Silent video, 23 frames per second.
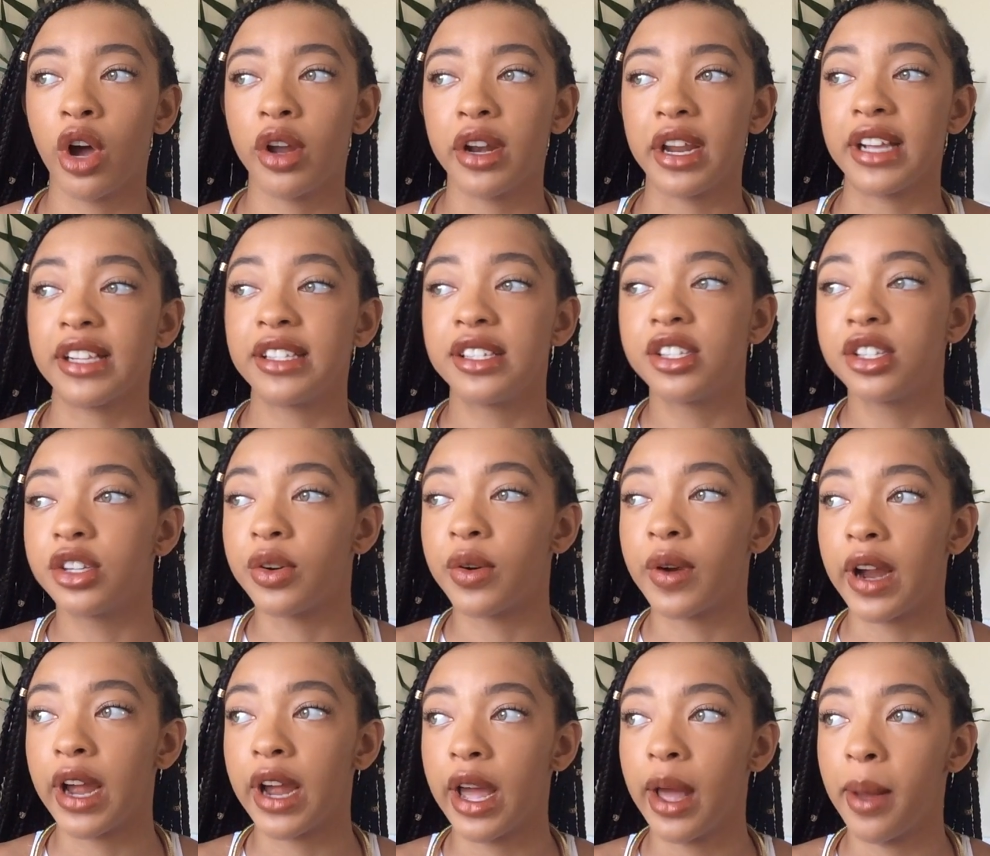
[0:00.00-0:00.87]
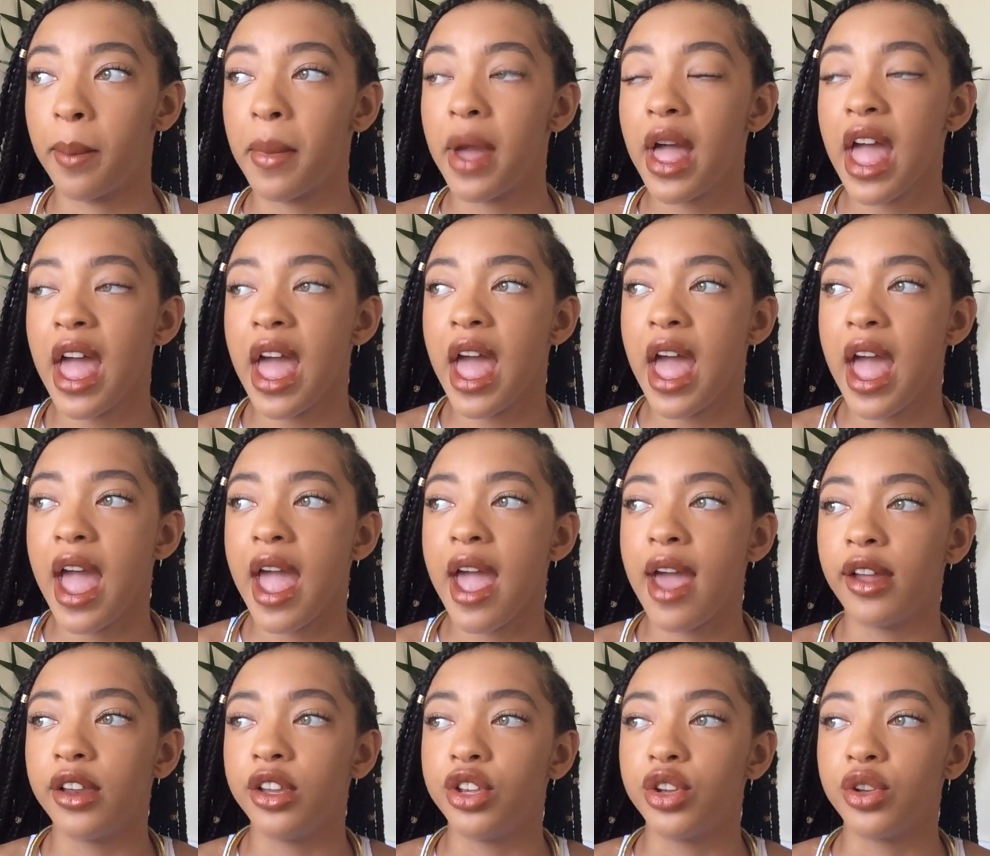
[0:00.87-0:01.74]
on Instagram
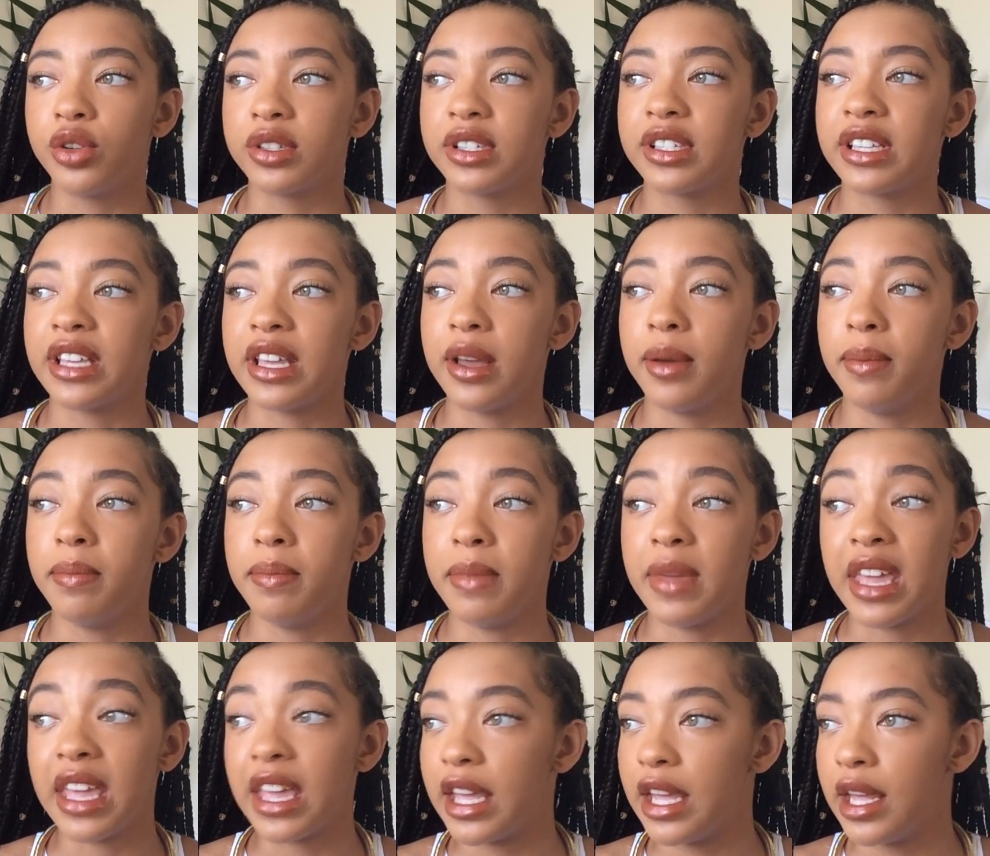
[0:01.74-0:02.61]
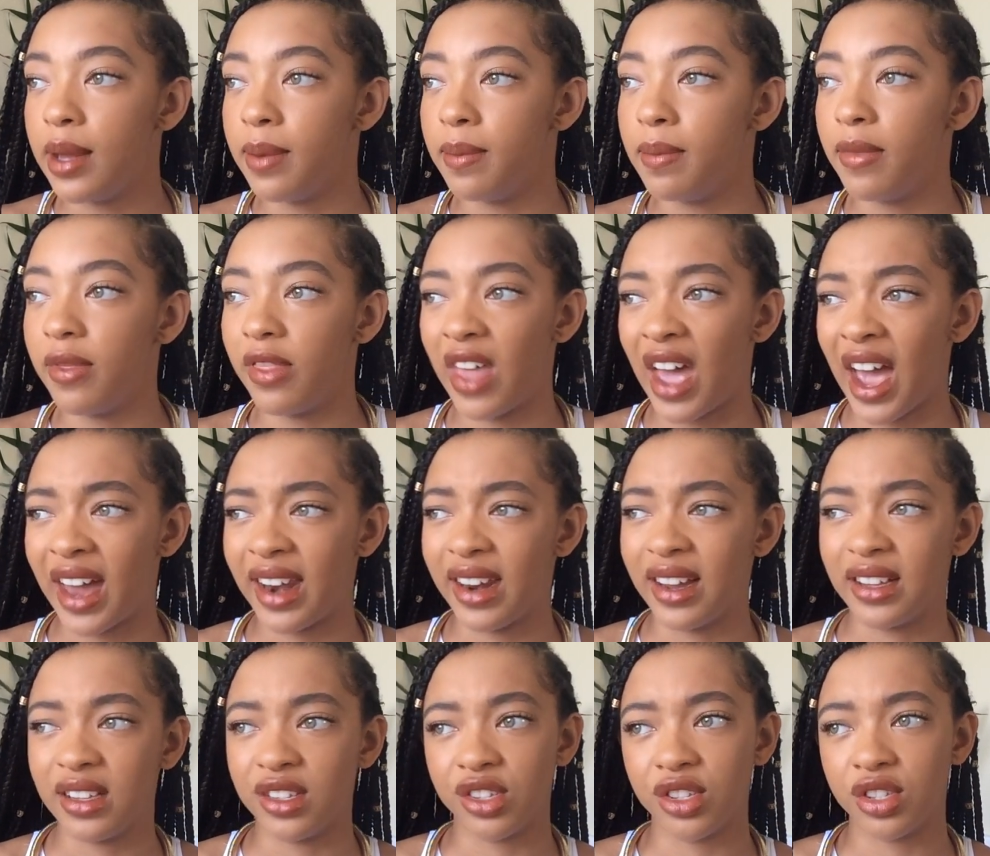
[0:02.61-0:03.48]
and you'll see a meme
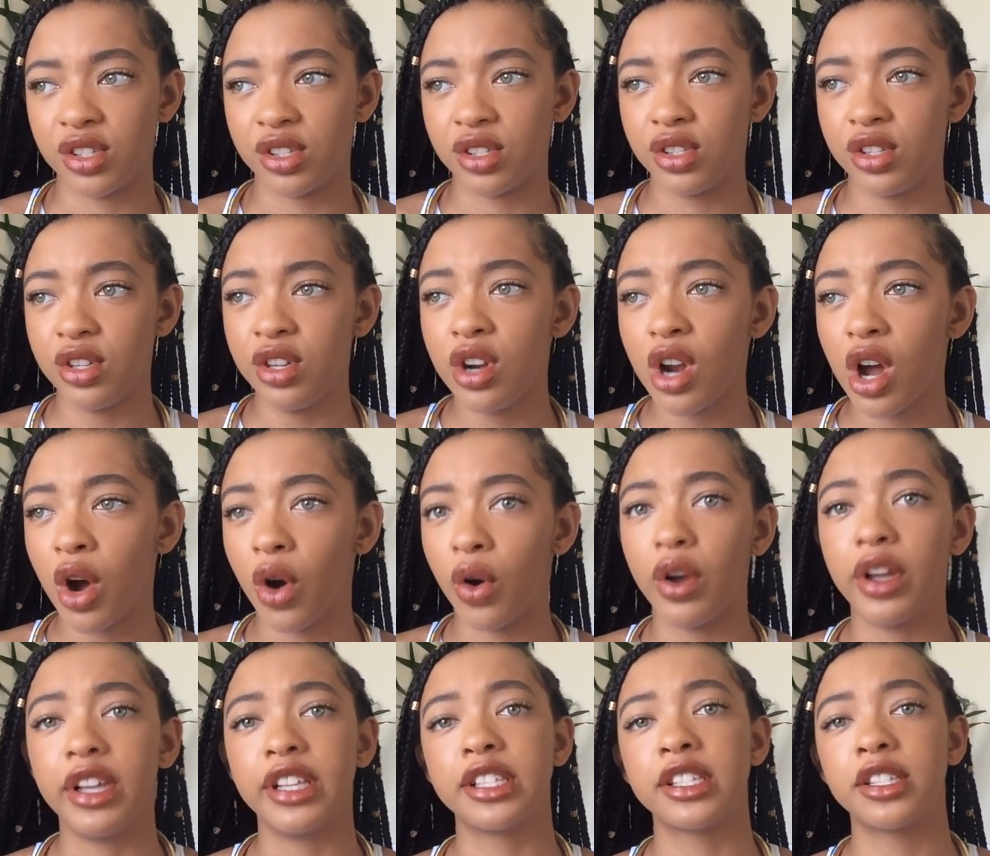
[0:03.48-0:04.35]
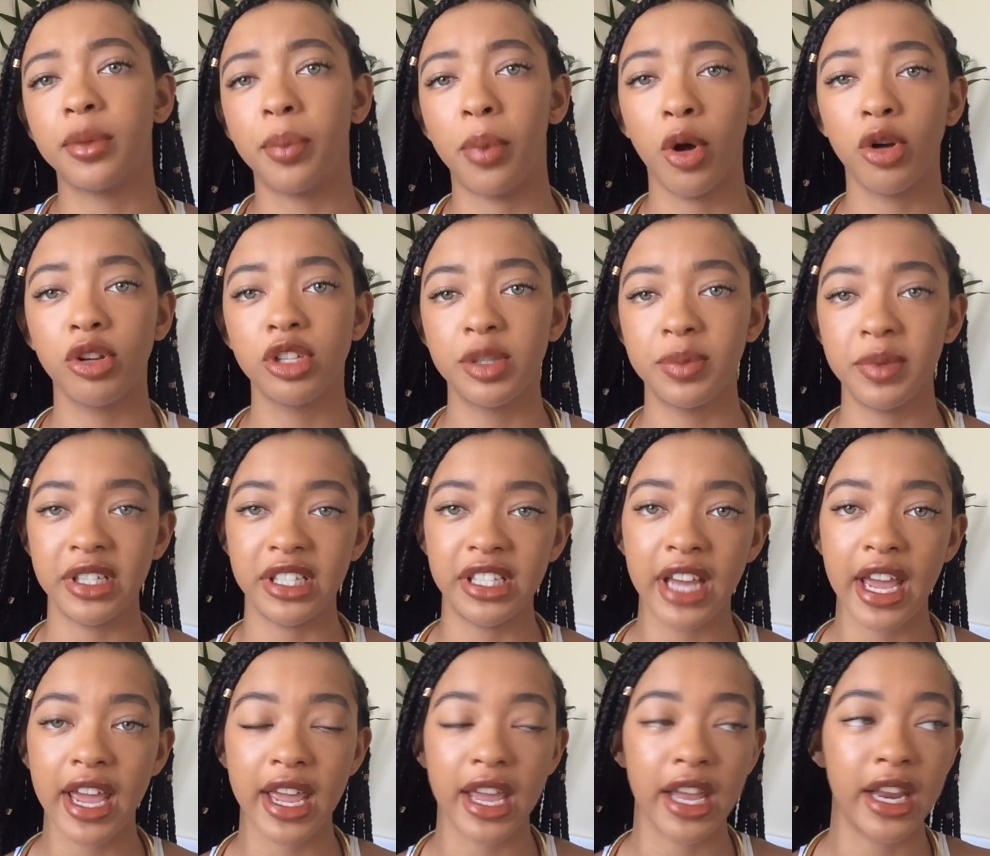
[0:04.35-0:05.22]
that is, you know, it's supposed to be
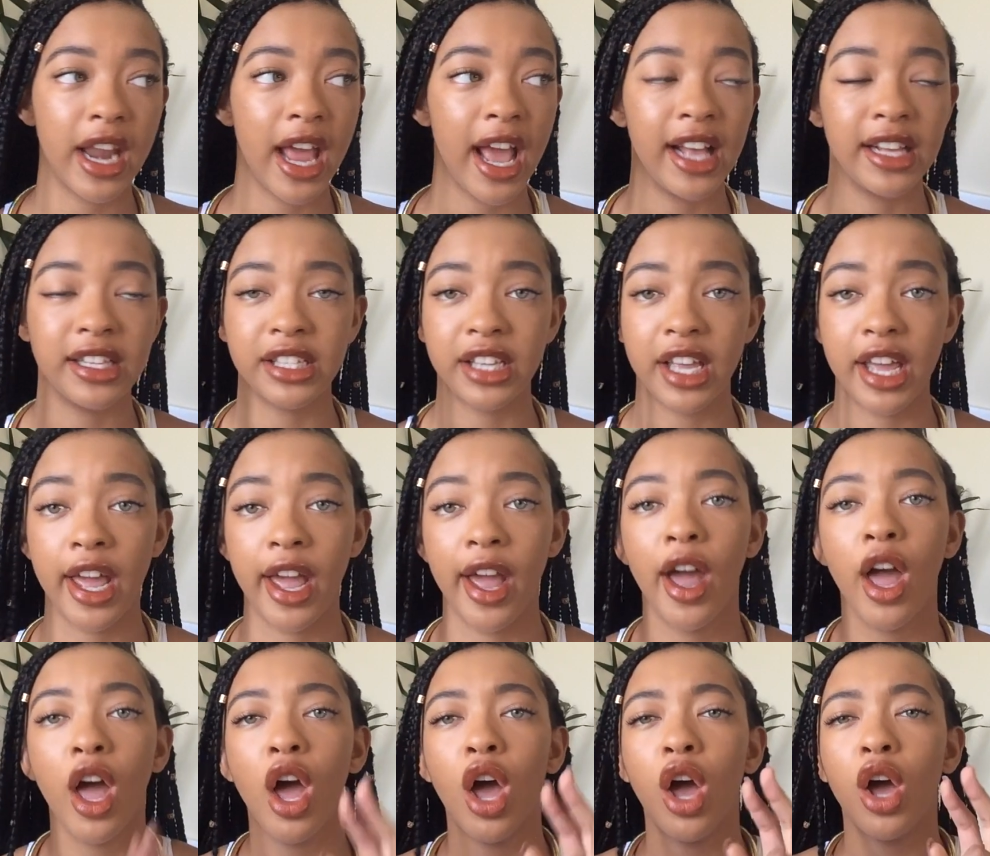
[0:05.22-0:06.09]
taken as a